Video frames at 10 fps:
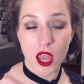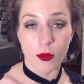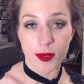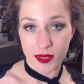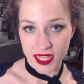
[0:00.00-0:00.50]

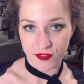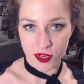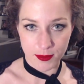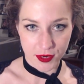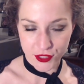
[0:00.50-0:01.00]
we believe in
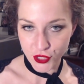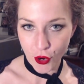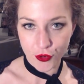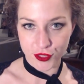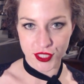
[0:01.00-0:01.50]
a
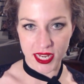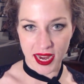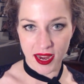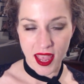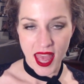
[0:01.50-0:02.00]

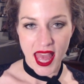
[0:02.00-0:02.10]
meritocracy,